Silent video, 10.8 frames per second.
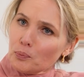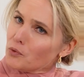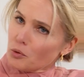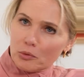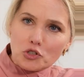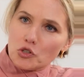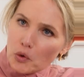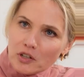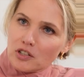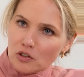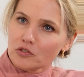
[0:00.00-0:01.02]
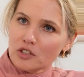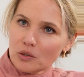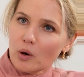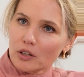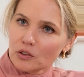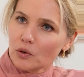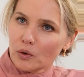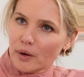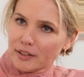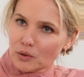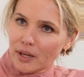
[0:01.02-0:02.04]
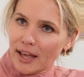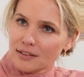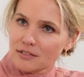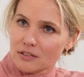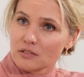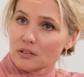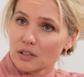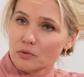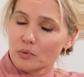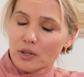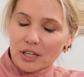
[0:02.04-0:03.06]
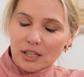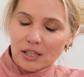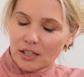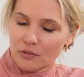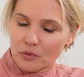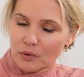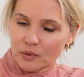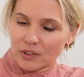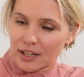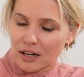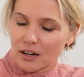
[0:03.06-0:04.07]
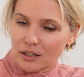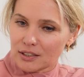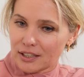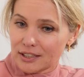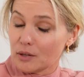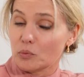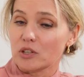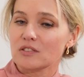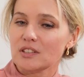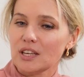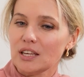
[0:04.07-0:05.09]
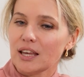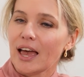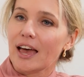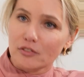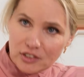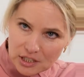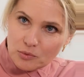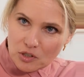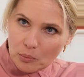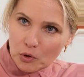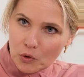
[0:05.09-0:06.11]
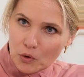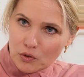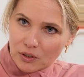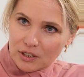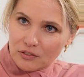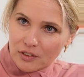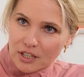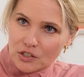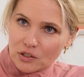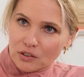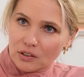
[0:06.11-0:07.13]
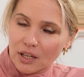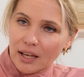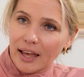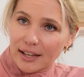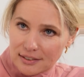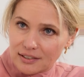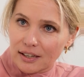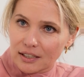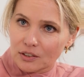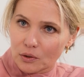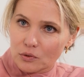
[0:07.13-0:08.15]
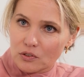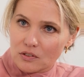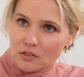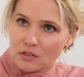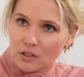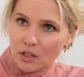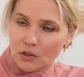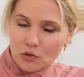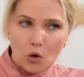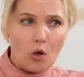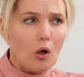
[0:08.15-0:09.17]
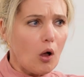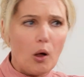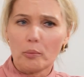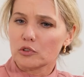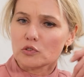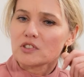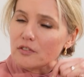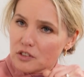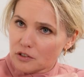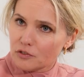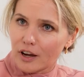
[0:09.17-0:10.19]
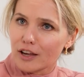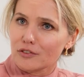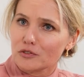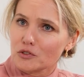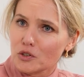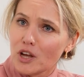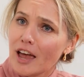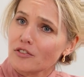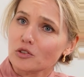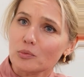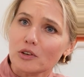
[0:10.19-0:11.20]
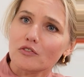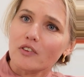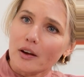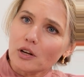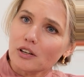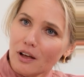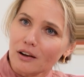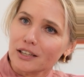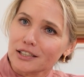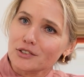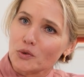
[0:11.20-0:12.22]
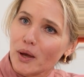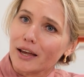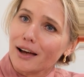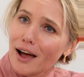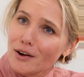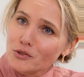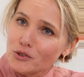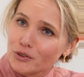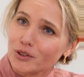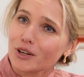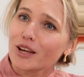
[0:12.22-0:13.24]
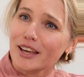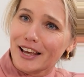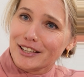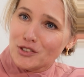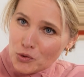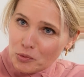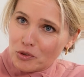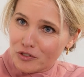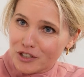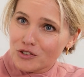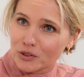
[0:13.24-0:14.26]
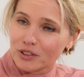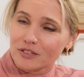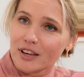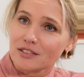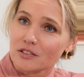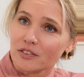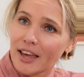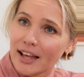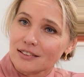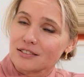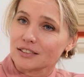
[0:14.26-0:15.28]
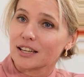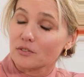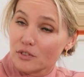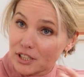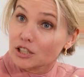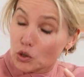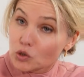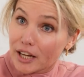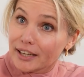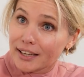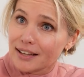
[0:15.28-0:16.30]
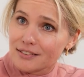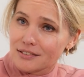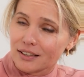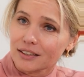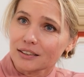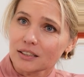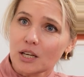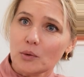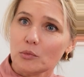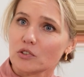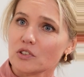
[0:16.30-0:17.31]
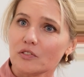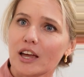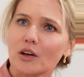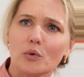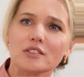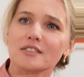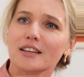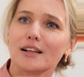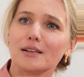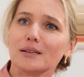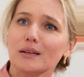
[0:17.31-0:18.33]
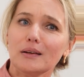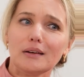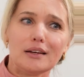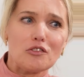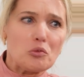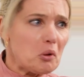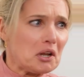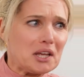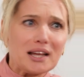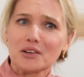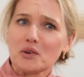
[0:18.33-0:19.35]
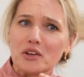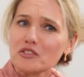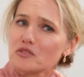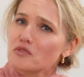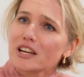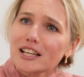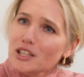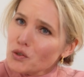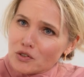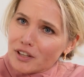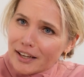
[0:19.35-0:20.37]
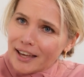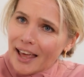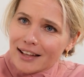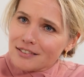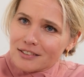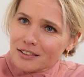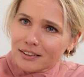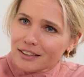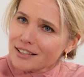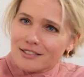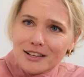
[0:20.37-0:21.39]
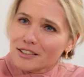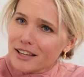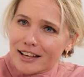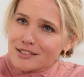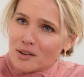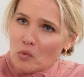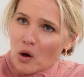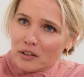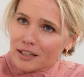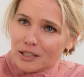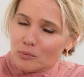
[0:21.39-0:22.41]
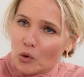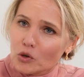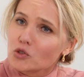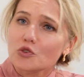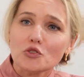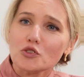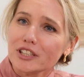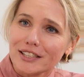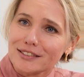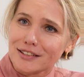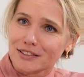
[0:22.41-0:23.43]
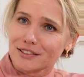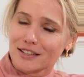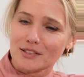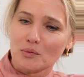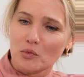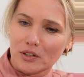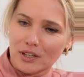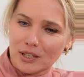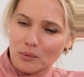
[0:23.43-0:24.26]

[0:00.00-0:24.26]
the majority of T1 colorectal cancers, that we see, have deep submucosal invasion at diagnosis. So up to 75. So you have to be very lucky to encounter a superficial invasive cancer that really look like cancer, huh? Because I always tell everybody, if it really looks like cancer, it's not an SM1 anymore. Usually it's not an SM1 anymore.